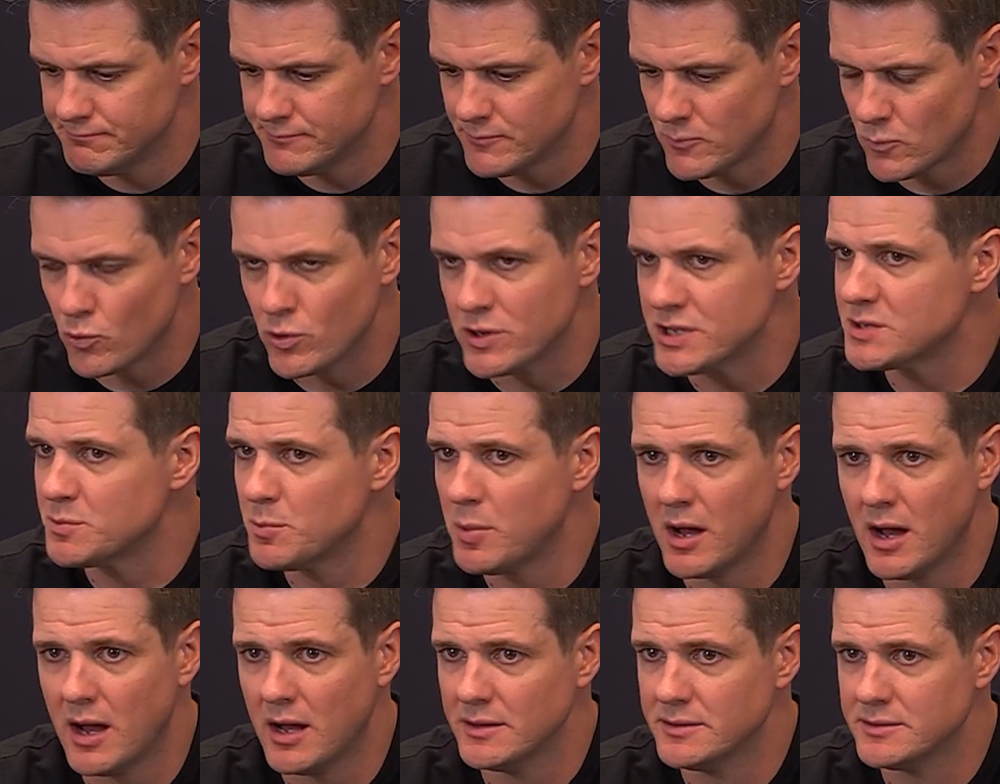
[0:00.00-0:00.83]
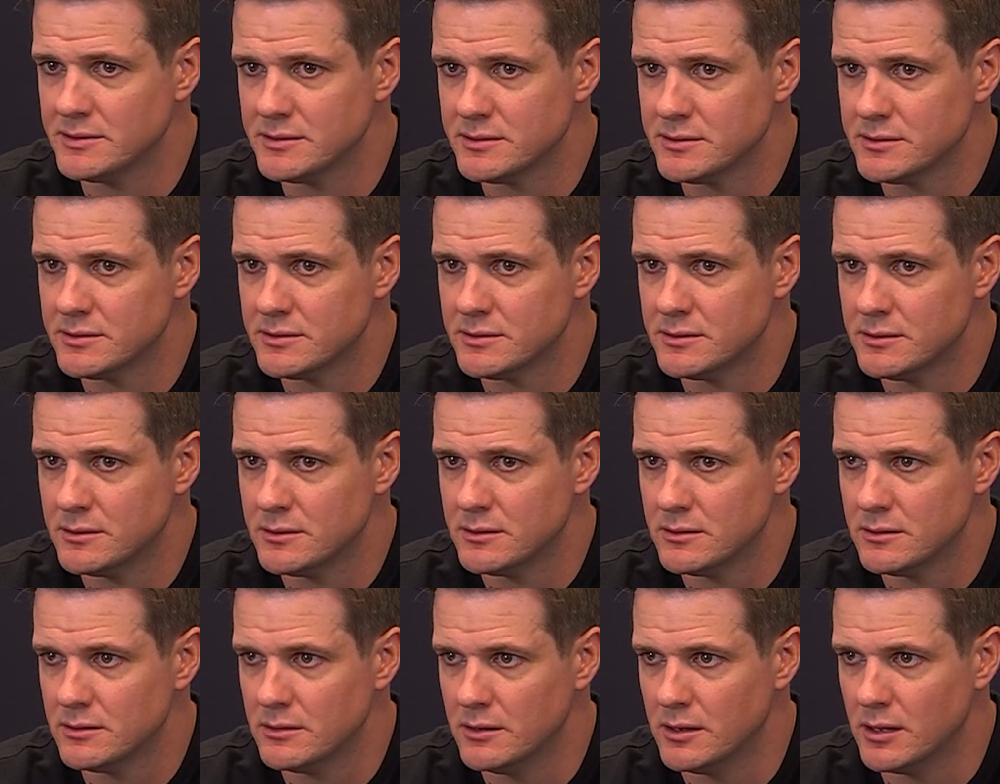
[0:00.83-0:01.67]
response.
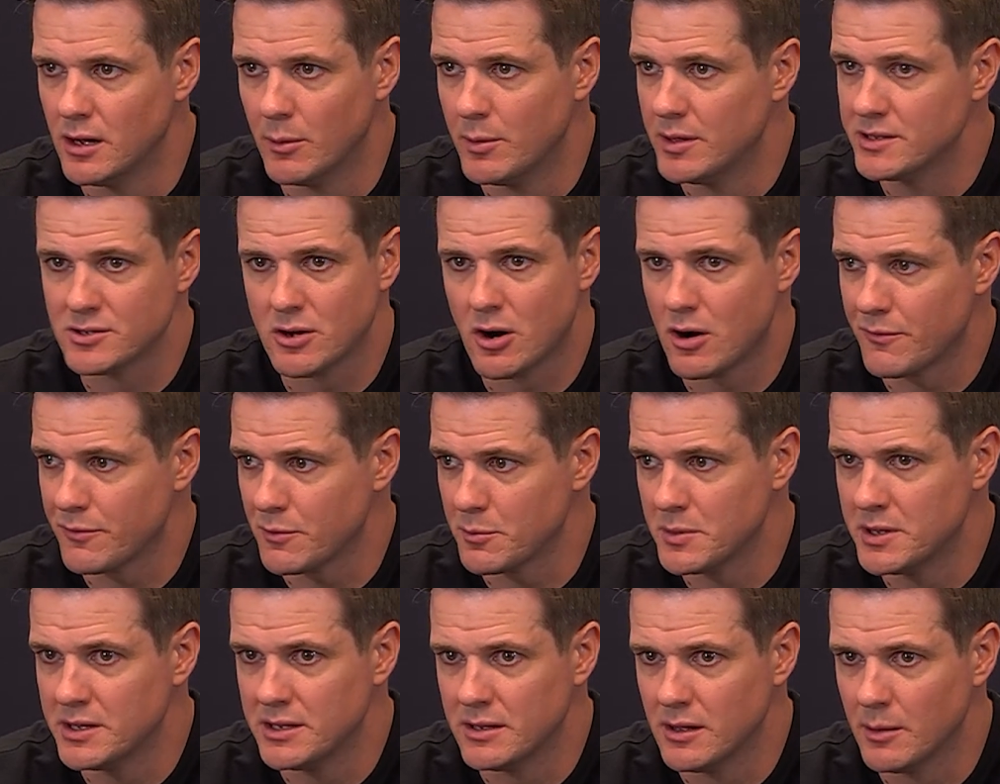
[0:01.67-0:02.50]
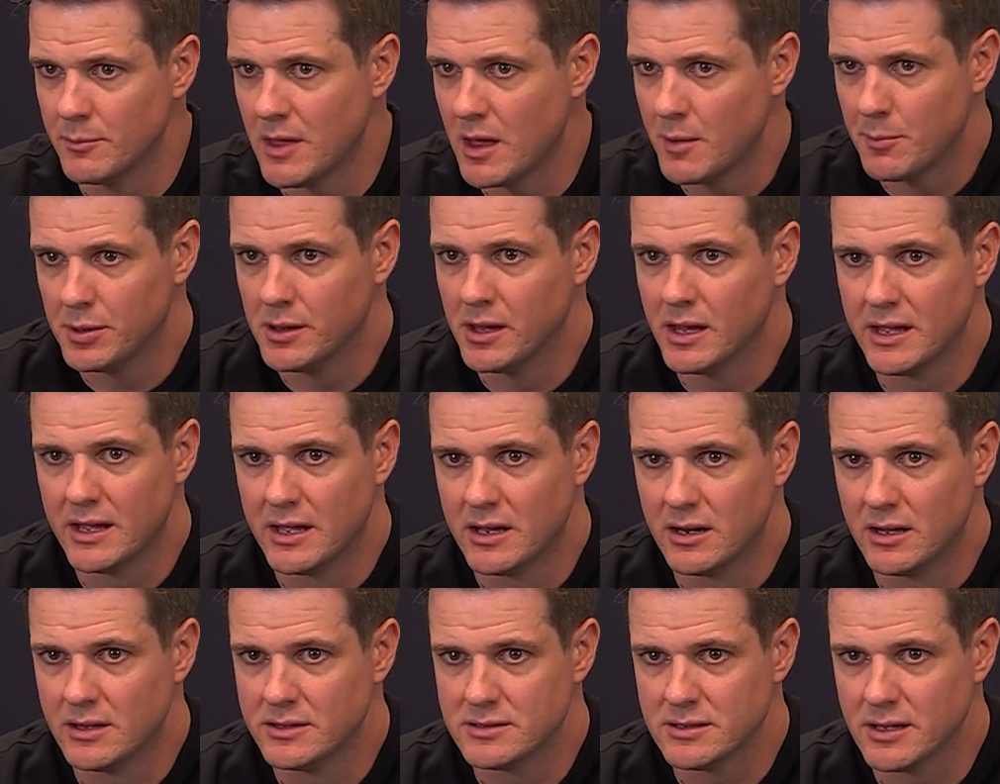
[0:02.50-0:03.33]
You know, I mean, it's hard for me. I'm not
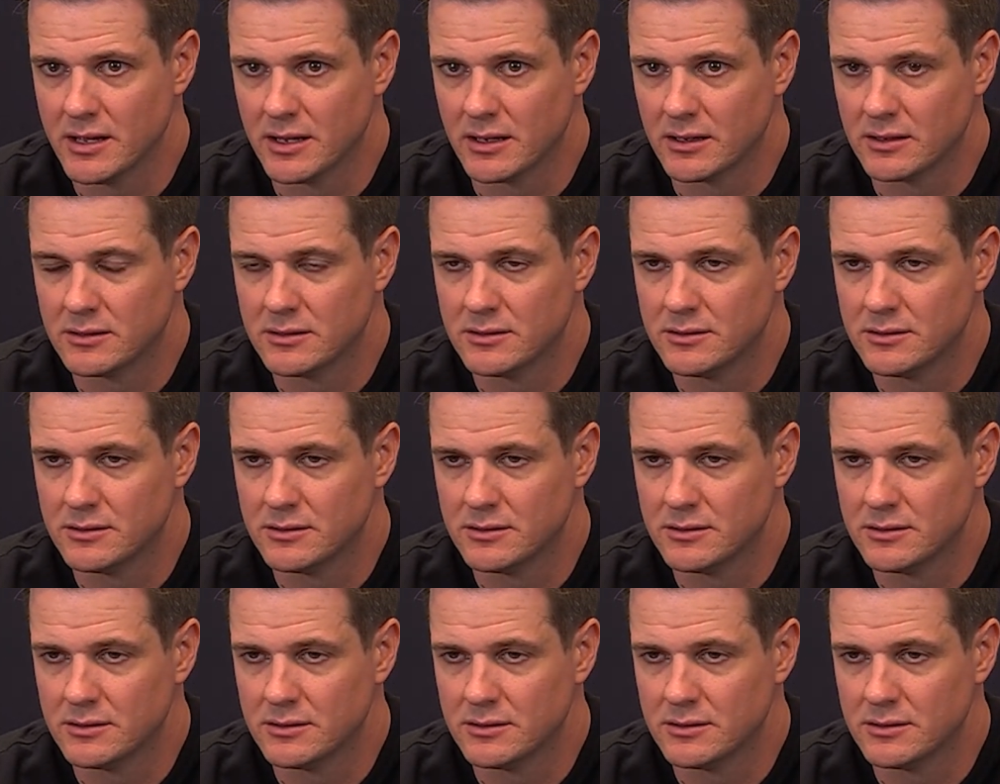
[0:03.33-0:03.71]
playing. It's like,